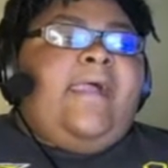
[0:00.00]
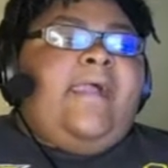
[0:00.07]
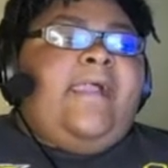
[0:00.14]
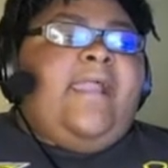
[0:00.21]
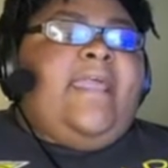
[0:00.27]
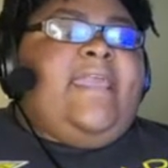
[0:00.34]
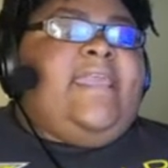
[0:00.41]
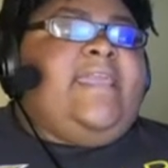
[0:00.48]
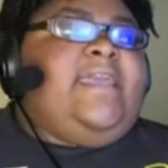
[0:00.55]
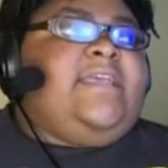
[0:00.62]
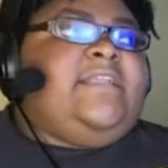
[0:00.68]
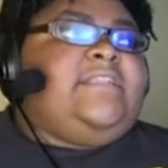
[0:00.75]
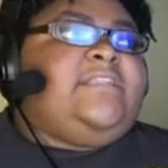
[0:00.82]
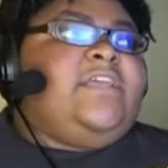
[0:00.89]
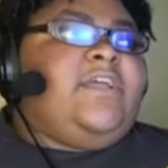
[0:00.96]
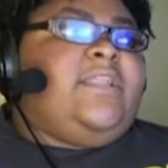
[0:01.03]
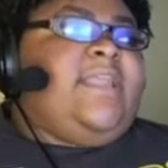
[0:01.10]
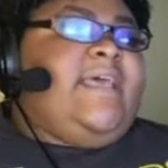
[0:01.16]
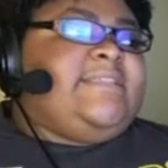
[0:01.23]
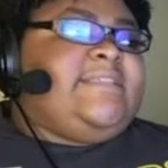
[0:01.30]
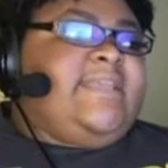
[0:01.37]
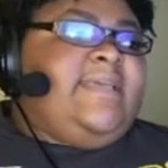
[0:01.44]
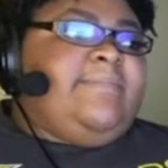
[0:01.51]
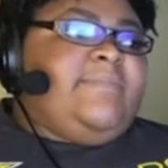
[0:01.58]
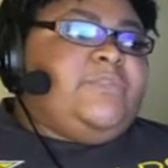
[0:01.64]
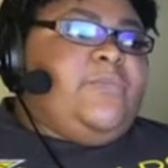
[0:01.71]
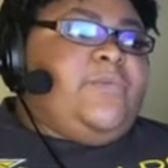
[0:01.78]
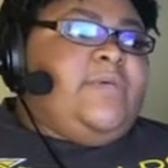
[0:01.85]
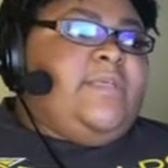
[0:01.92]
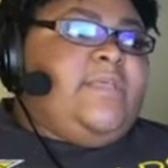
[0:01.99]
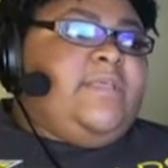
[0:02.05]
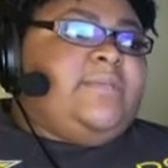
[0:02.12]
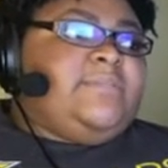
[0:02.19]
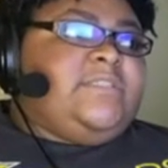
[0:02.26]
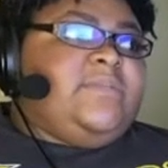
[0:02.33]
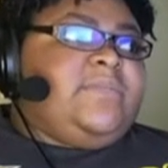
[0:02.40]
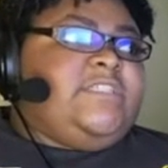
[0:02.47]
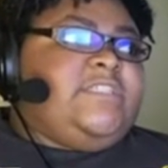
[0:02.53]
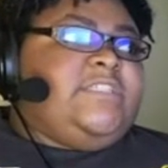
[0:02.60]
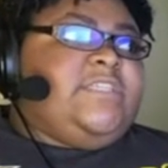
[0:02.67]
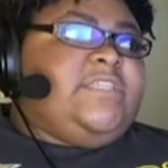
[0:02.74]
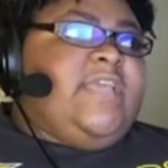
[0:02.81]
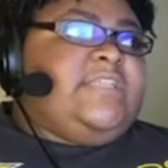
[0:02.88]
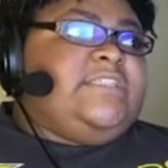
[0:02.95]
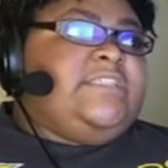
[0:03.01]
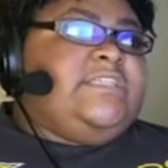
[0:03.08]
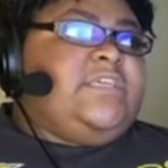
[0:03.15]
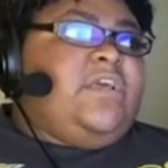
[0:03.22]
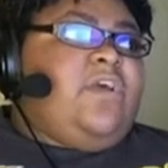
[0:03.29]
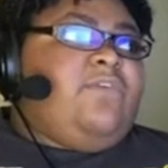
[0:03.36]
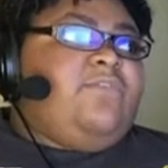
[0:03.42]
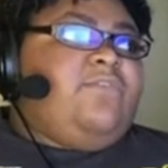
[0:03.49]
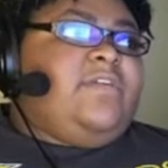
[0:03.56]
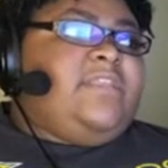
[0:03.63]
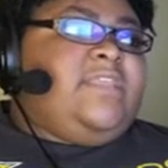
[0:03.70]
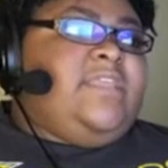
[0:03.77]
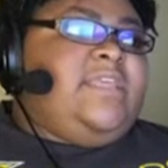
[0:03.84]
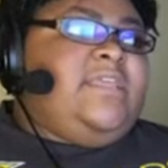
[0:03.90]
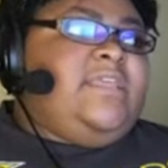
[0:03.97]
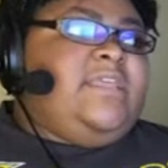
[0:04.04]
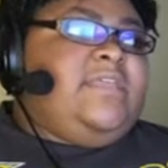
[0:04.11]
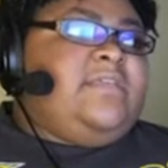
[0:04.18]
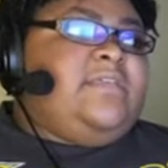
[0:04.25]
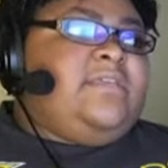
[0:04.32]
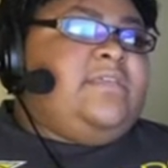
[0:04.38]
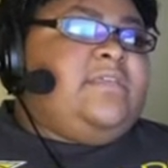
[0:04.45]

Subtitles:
And her last name is Williams, so when she kind of took over the